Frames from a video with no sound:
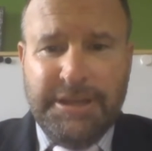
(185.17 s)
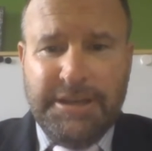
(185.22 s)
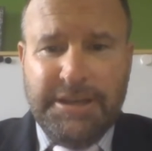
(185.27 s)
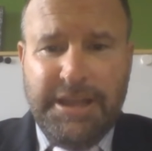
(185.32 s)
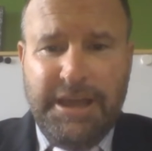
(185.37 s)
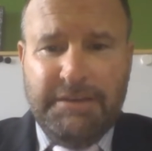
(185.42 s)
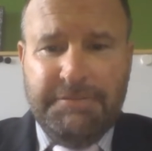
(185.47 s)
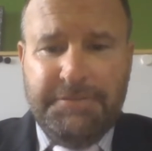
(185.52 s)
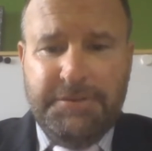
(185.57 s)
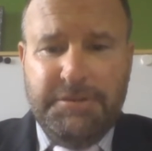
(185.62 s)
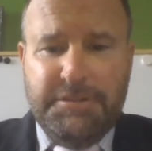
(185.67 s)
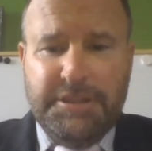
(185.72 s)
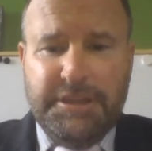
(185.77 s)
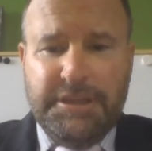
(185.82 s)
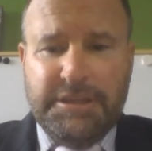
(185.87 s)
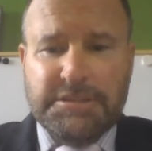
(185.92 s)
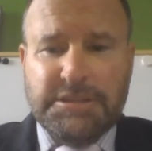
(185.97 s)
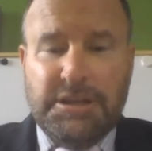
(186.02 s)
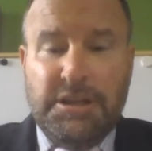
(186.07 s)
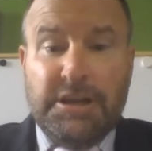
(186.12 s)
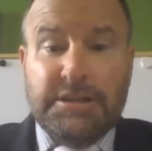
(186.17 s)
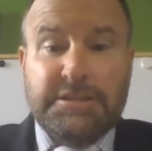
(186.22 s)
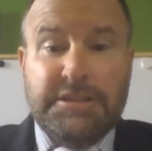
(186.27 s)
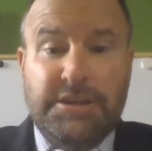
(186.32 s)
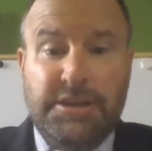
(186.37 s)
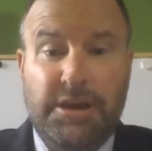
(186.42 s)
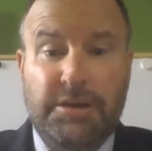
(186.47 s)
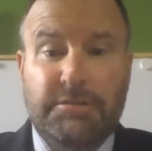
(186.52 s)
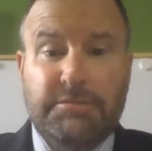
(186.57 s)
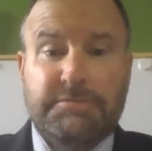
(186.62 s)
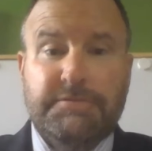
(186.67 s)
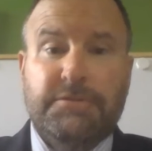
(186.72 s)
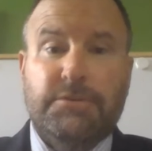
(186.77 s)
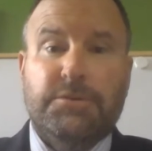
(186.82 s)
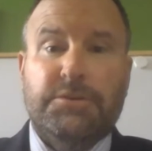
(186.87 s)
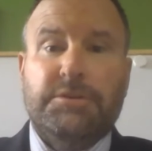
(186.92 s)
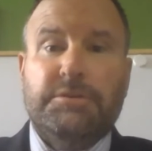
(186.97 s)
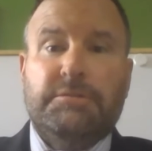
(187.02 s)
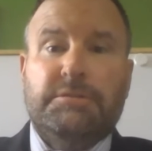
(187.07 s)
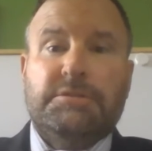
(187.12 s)
Now a few things I'd like to note
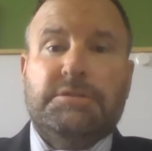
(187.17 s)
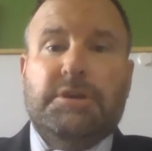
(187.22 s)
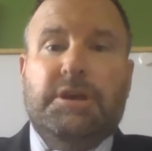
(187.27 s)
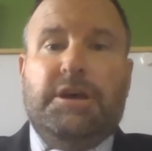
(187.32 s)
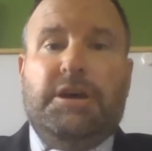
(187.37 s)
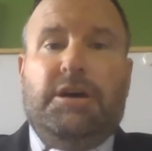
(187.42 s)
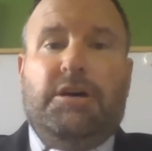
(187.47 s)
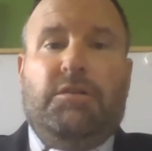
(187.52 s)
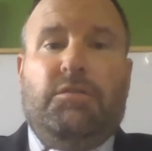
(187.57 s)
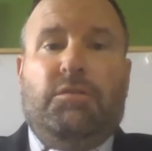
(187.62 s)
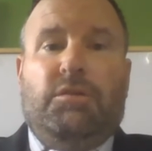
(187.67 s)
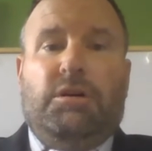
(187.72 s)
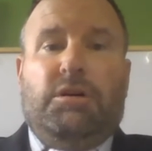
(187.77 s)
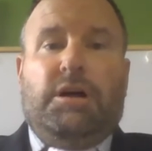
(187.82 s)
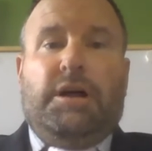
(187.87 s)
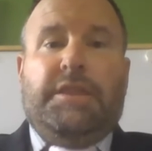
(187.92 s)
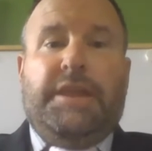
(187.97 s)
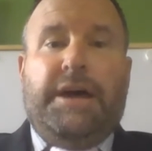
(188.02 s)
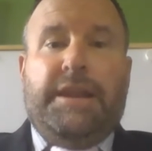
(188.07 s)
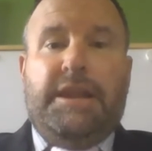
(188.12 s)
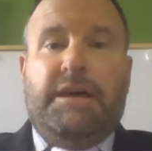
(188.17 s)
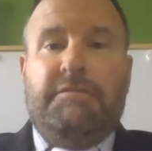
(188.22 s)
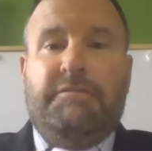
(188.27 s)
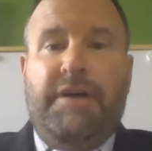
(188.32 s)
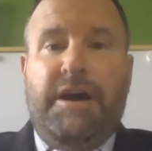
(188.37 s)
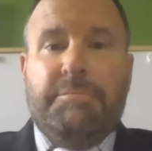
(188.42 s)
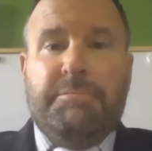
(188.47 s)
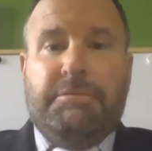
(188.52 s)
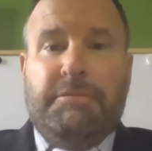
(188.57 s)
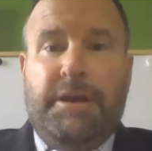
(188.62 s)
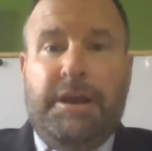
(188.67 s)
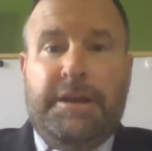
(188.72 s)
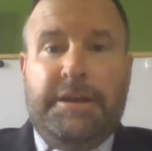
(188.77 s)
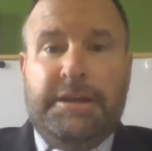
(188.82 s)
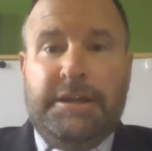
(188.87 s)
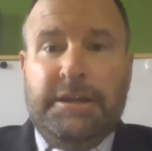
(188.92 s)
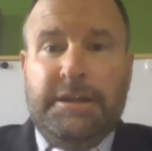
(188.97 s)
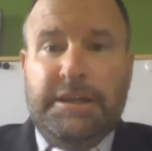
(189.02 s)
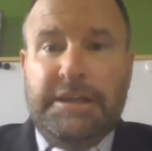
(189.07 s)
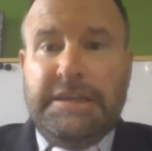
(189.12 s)
for you is that
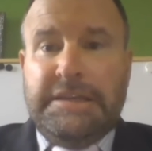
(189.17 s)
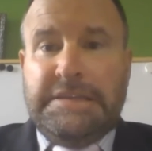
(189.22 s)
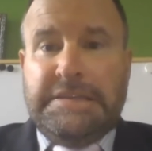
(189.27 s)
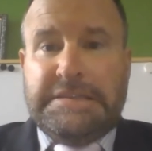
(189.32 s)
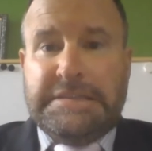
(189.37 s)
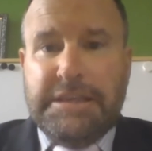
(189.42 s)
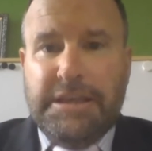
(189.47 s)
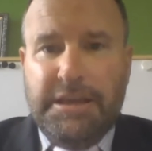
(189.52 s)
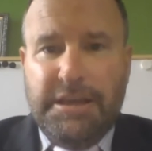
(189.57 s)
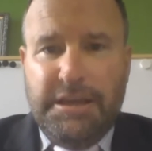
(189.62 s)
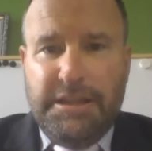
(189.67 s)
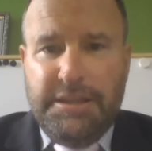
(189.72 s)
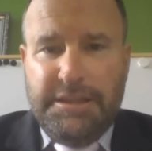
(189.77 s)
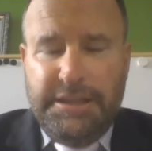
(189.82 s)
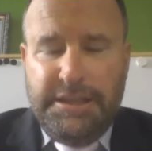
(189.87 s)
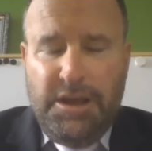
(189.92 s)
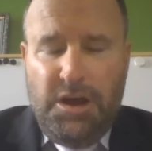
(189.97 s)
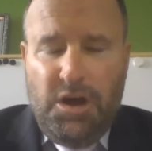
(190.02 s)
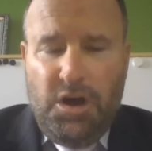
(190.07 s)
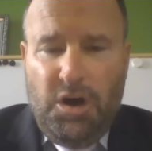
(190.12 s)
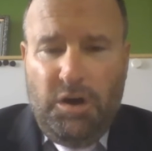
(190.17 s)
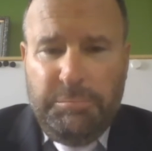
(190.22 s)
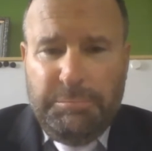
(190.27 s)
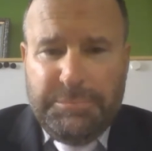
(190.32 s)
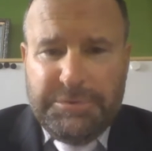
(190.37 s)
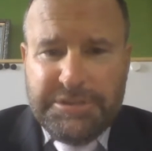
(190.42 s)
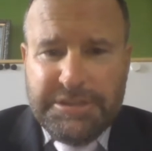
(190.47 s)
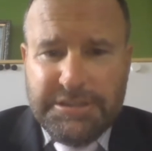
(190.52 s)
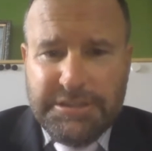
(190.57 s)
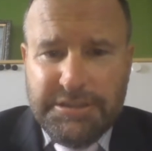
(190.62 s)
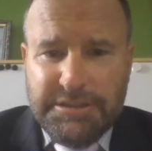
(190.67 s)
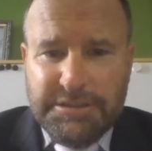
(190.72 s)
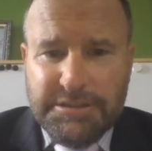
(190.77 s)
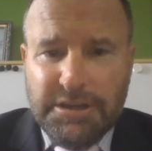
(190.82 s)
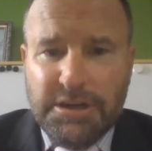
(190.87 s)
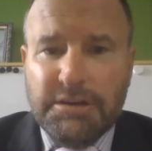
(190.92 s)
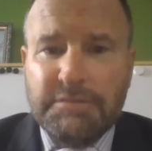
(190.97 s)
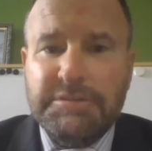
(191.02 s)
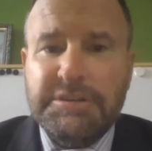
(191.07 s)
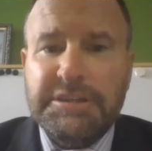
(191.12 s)
evaporating is the opposite
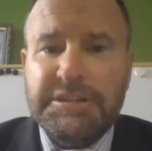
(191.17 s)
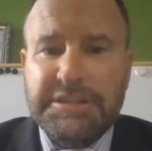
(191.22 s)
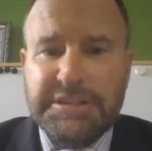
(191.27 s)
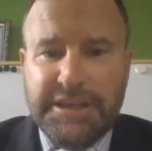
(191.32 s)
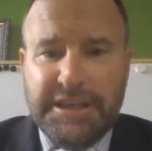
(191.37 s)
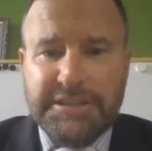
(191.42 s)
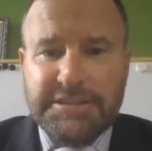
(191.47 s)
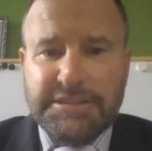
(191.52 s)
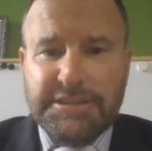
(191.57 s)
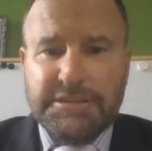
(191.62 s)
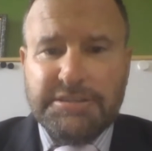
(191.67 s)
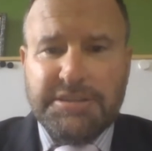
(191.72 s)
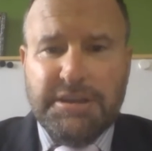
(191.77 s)
of condensing.